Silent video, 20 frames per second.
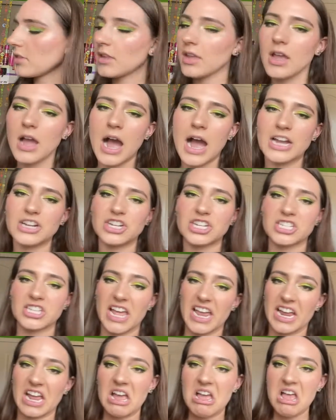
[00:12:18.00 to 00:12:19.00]
I just
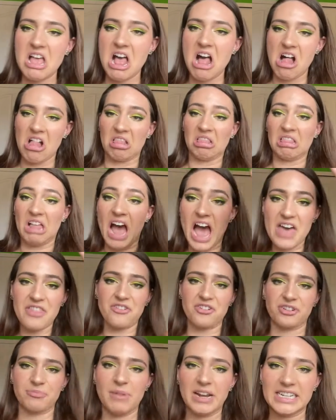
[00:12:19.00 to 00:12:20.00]
like
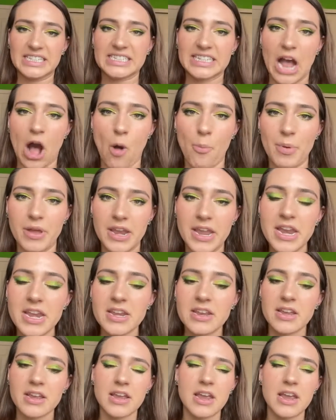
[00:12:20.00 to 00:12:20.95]
lathered my scalp in it,